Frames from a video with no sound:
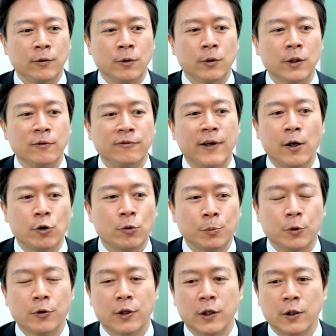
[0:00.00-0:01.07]
only
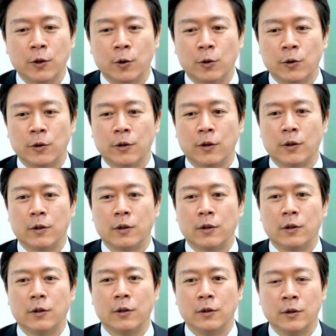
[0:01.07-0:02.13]
valuable thing or
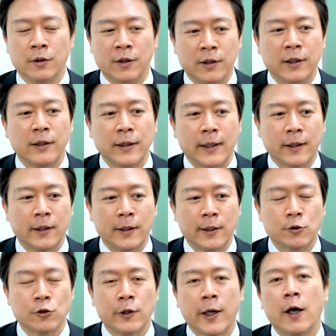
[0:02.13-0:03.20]
the thing that can
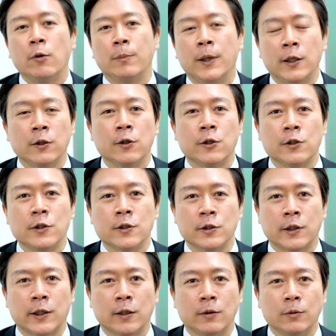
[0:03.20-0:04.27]
actually help others
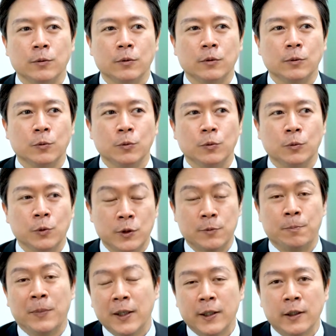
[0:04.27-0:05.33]
is, was
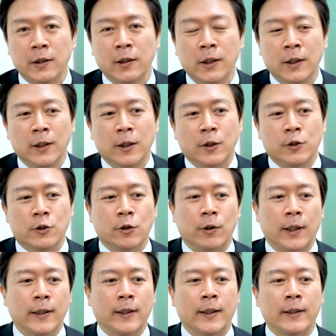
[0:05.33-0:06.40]
money. So
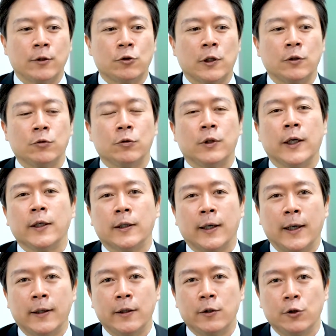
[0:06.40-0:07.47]
I, I tried to take
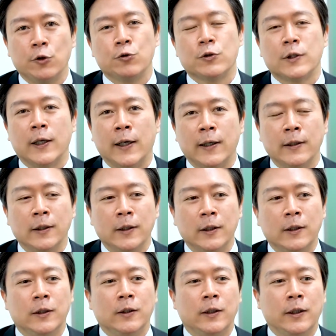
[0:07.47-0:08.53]
that and use that
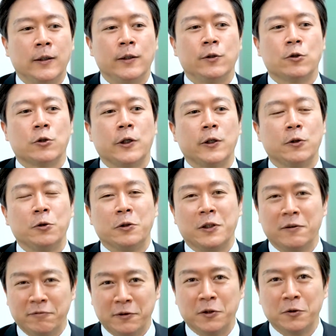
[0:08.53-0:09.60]
and then trying to
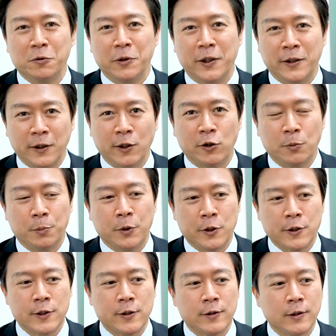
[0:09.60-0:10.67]
give to another
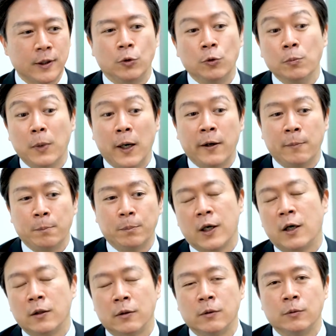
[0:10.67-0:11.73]
person whom I
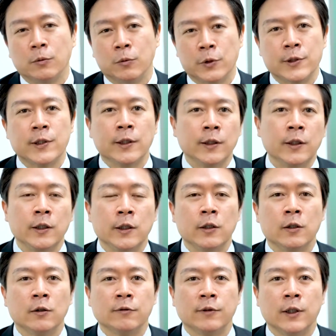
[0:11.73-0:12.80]
thought was in need
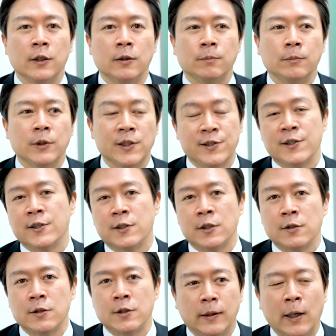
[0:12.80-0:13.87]
of um,
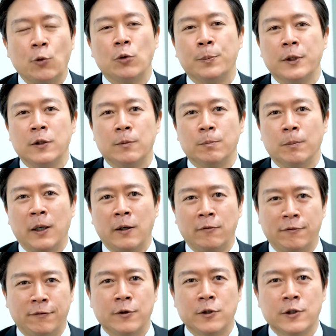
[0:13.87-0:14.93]
assistance. That would be my
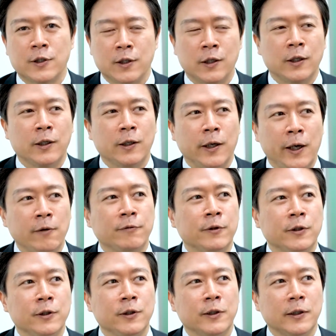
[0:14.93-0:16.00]
first thing
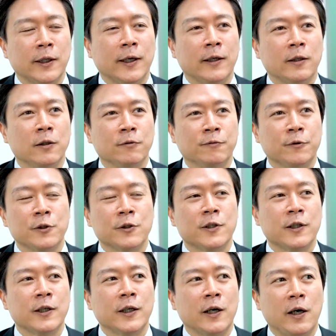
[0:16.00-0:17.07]
ever, that the first
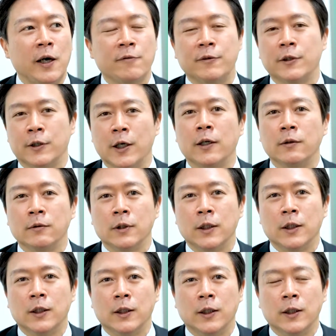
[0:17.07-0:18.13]
thing I ever done
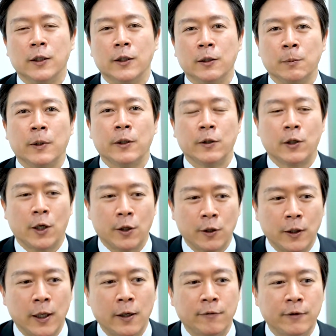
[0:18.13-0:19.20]
uh, in my entire
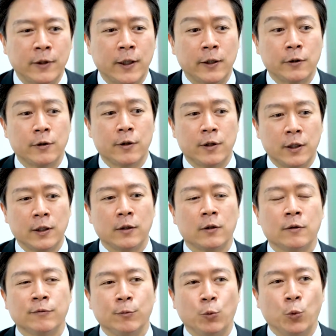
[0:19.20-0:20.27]
life and I could think
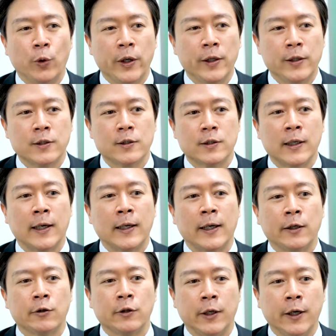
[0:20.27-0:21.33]
of ways that I
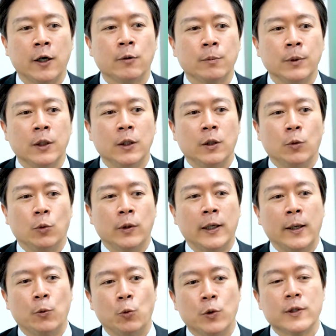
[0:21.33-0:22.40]
could help when
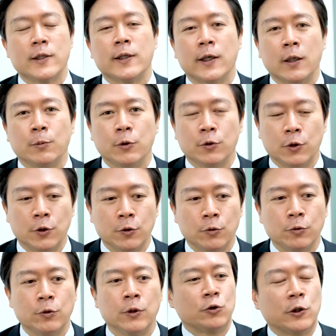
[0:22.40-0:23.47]
I wasn't able
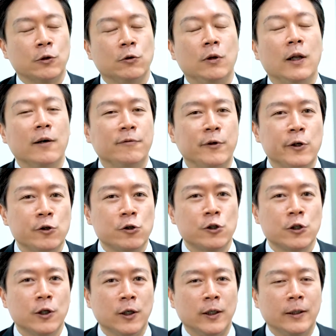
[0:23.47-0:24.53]
to try to leverage